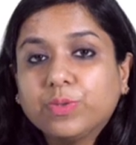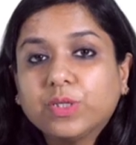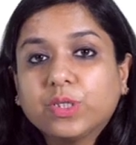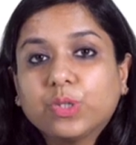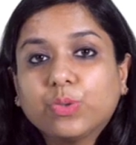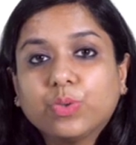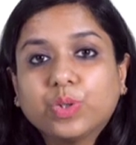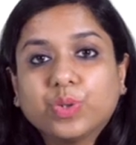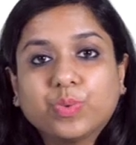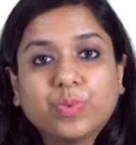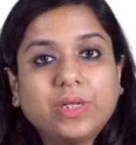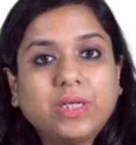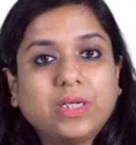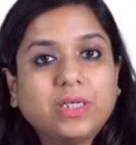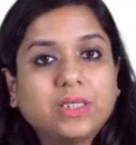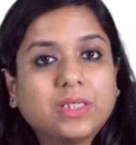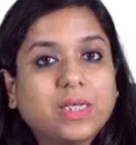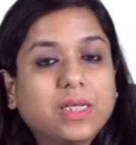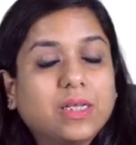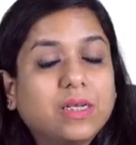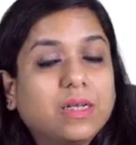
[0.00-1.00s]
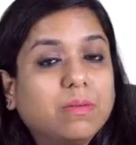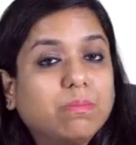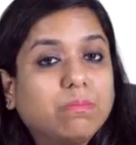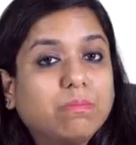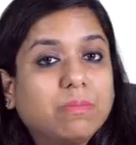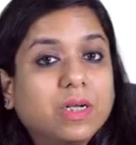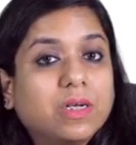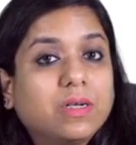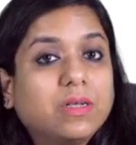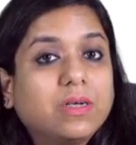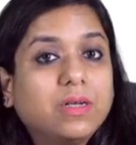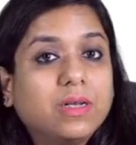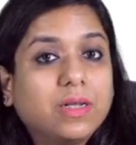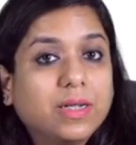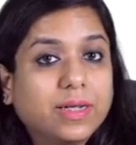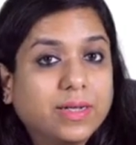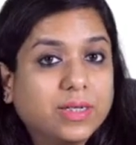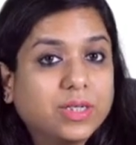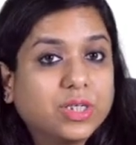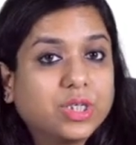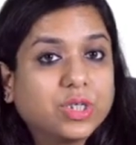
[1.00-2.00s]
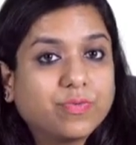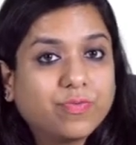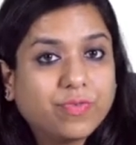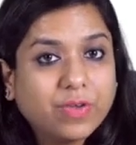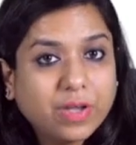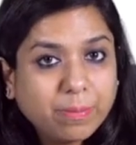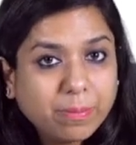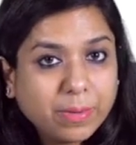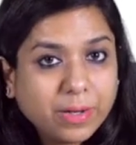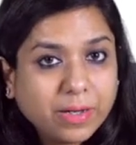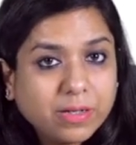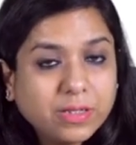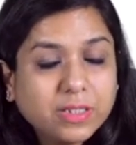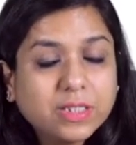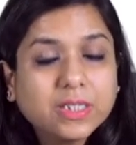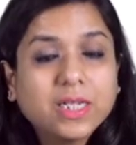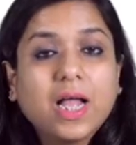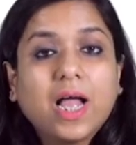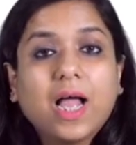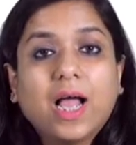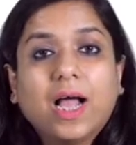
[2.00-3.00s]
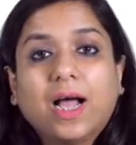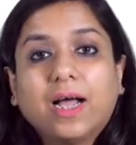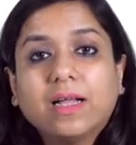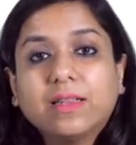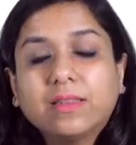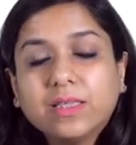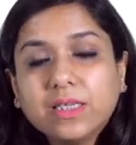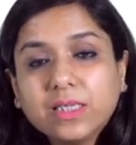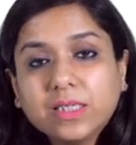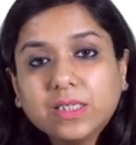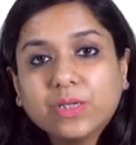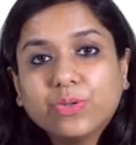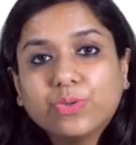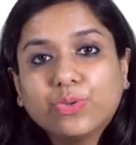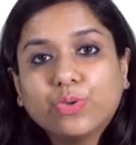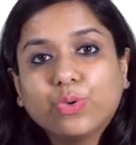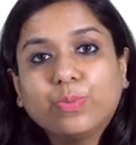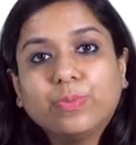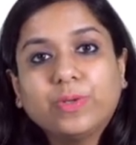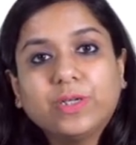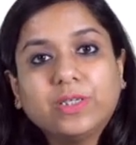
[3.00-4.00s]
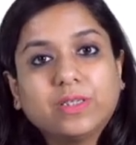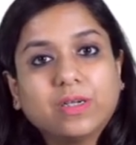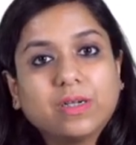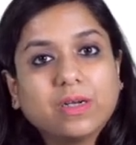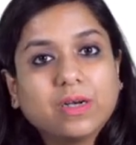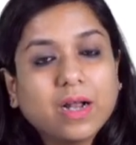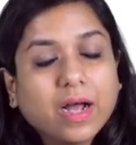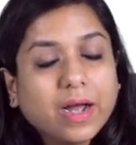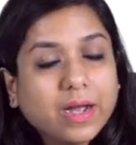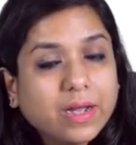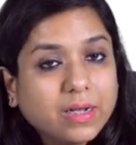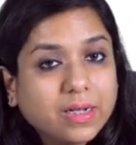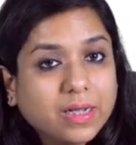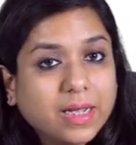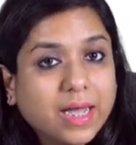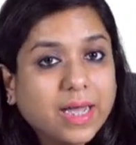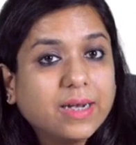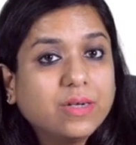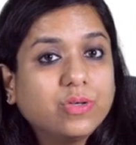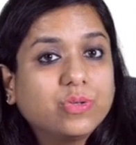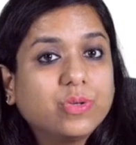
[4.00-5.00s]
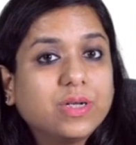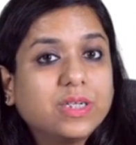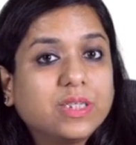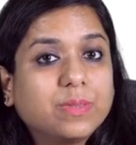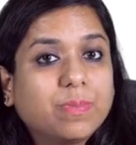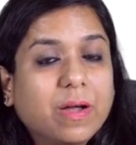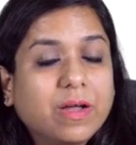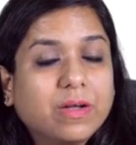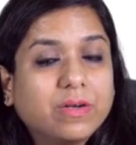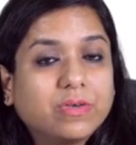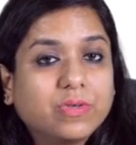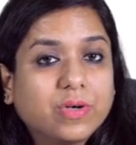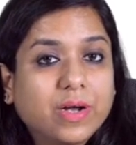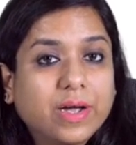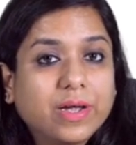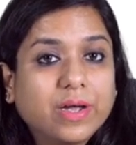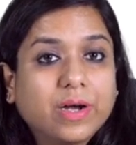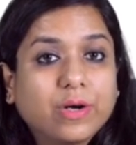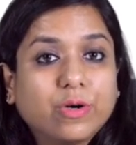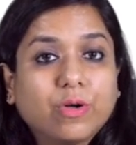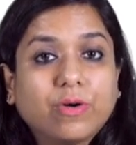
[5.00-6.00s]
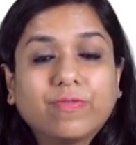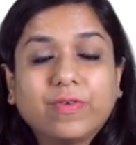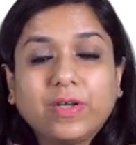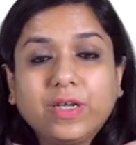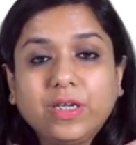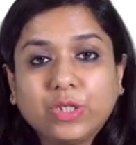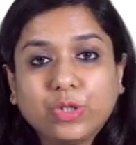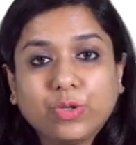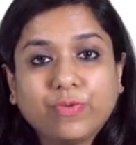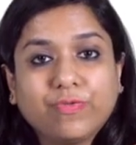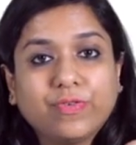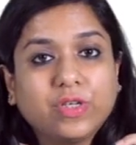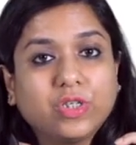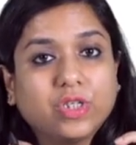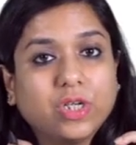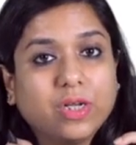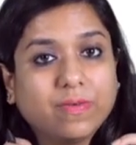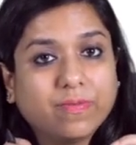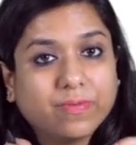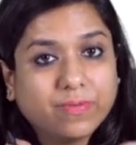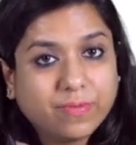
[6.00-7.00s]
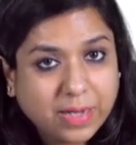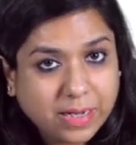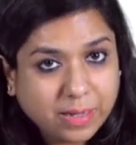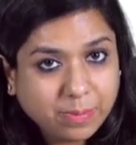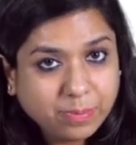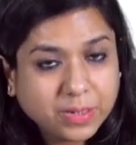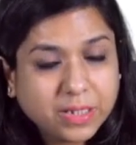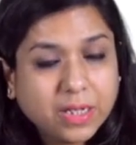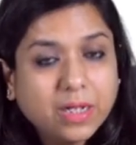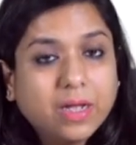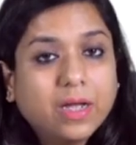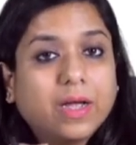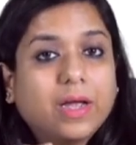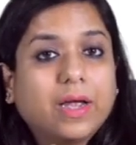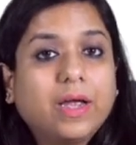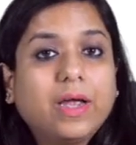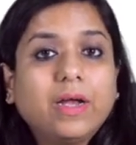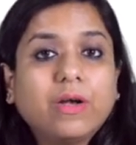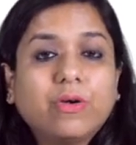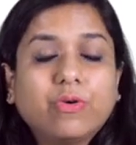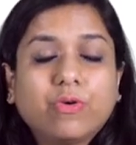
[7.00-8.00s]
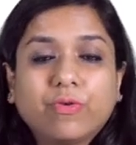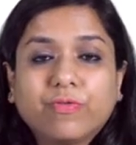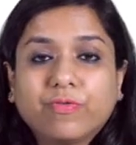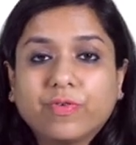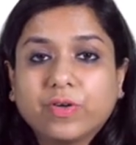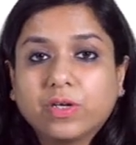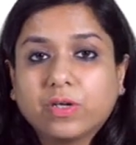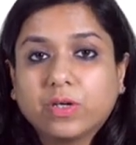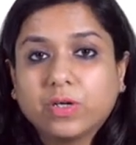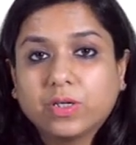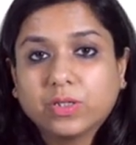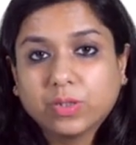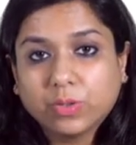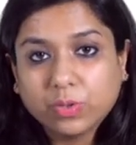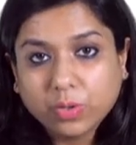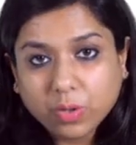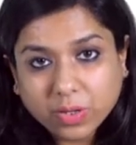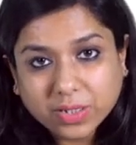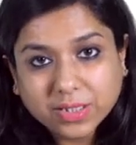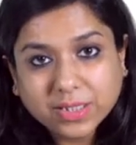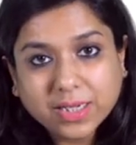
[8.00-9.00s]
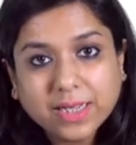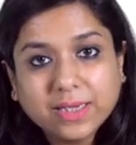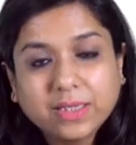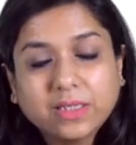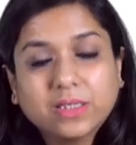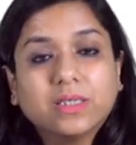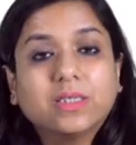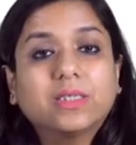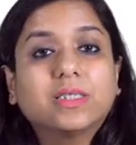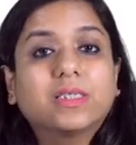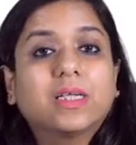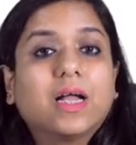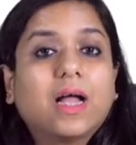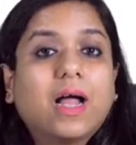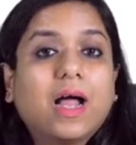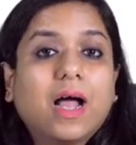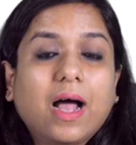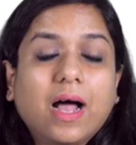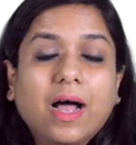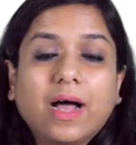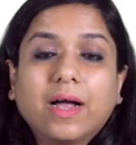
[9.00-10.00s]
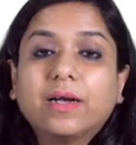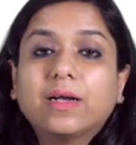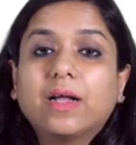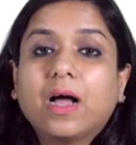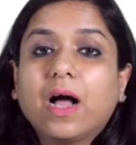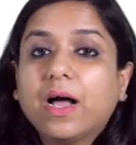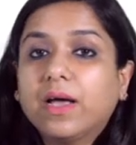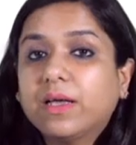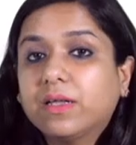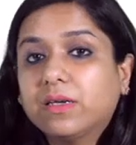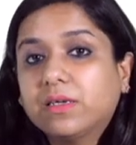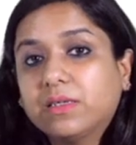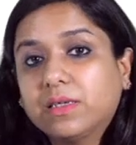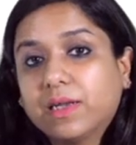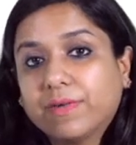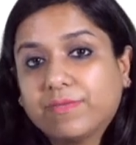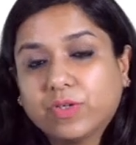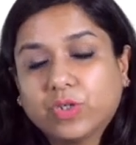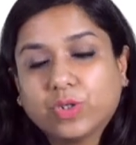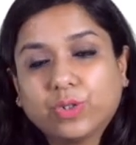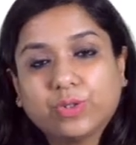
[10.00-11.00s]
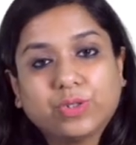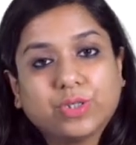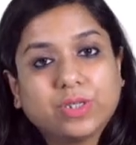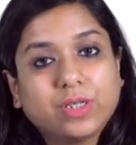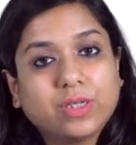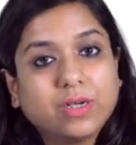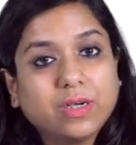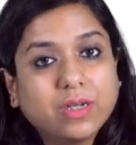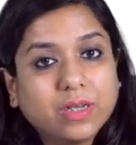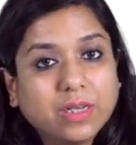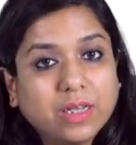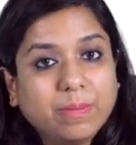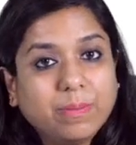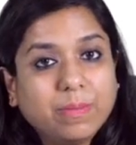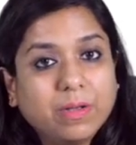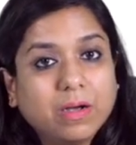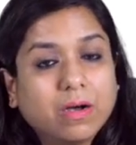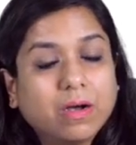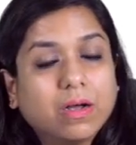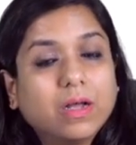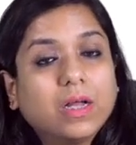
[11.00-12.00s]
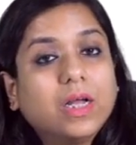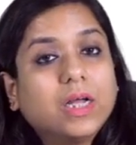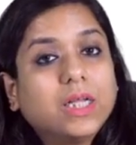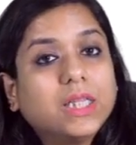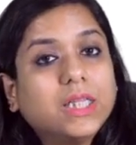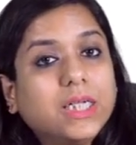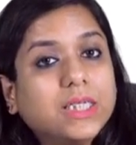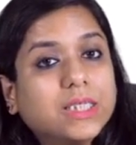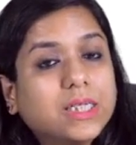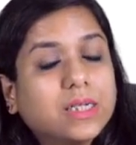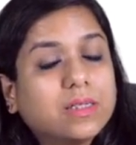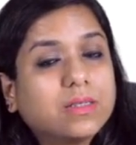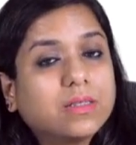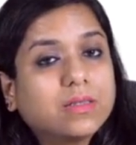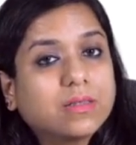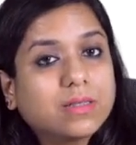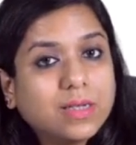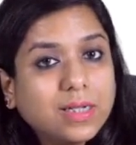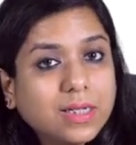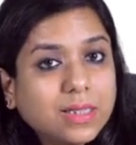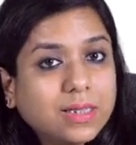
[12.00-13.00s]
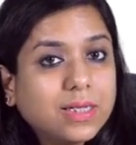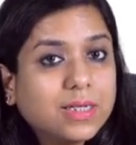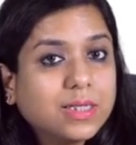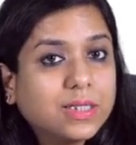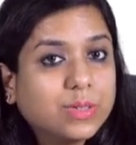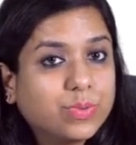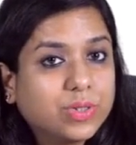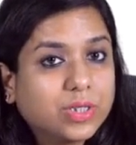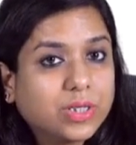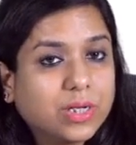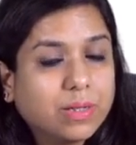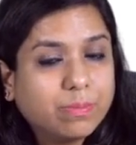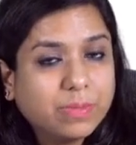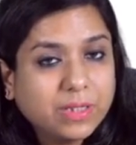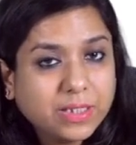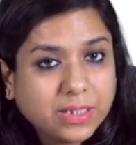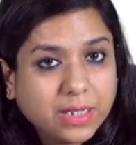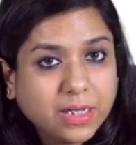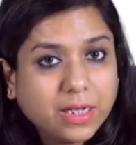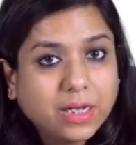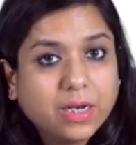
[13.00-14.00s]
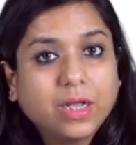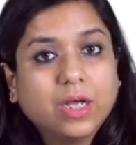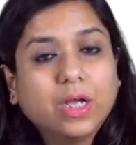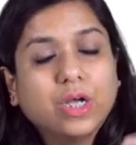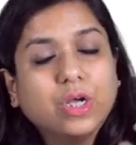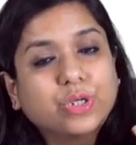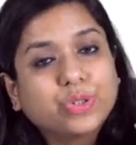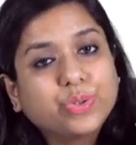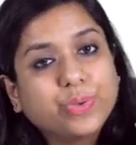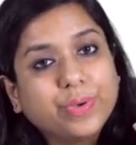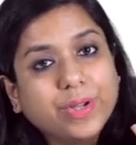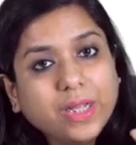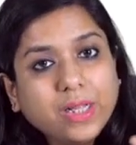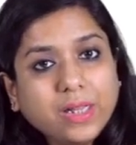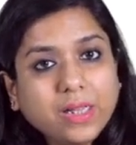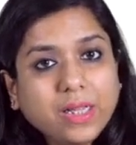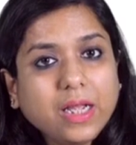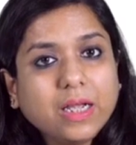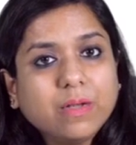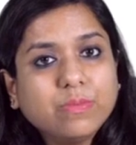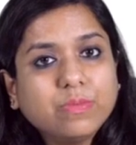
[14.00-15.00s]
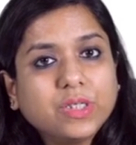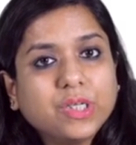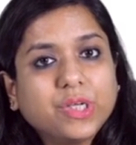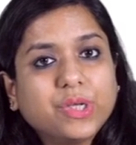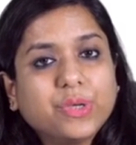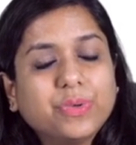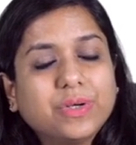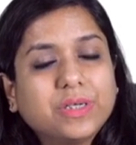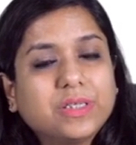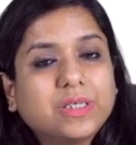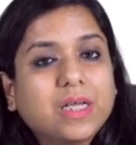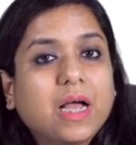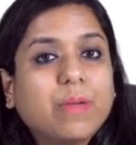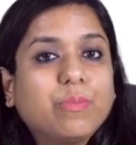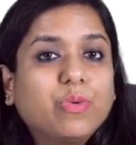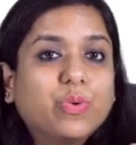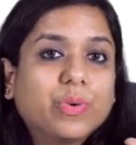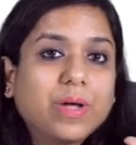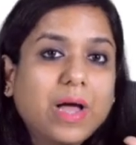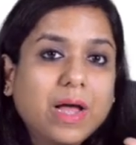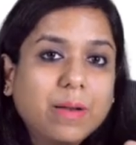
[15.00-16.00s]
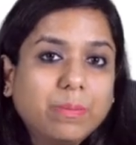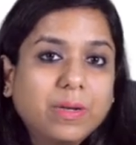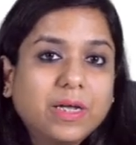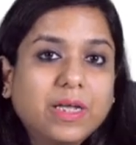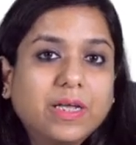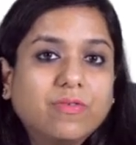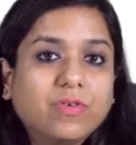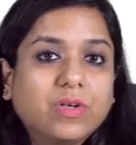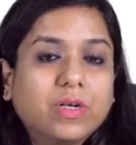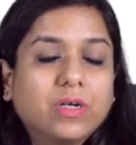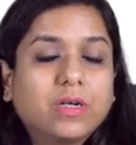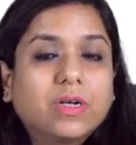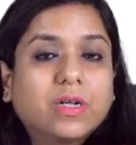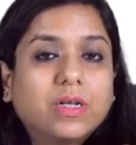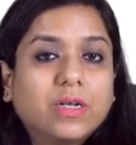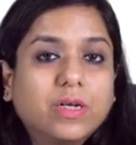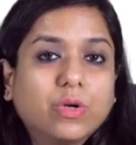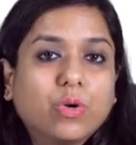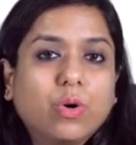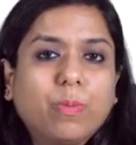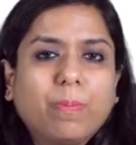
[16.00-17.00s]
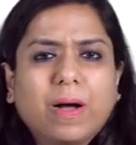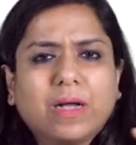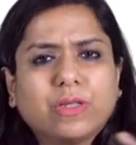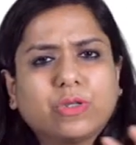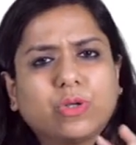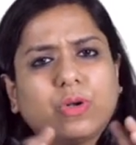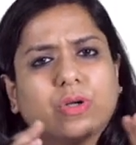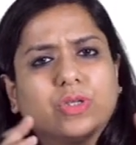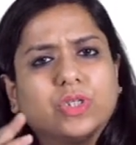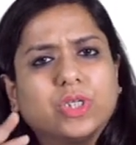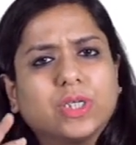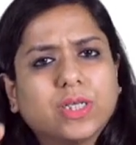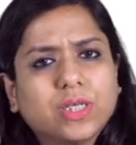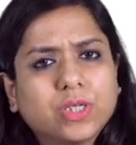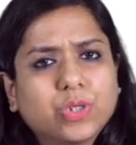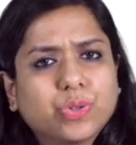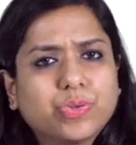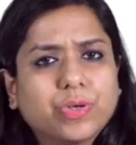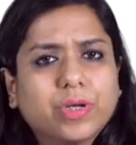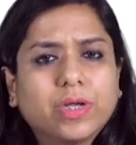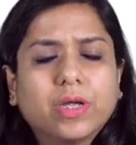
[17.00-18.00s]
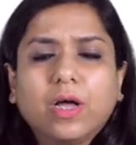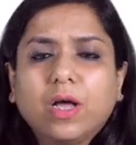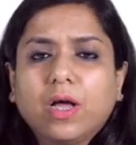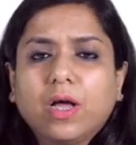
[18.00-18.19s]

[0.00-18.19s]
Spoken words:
is usually seen in middle-aged females, and this syndrome is characterized by a triad of esophageal webs, atrophic glossitis, and iron deficiency anemia. These are the three things which can be seen. So in the MCQ exam, you can be given a clinico-pathologic history,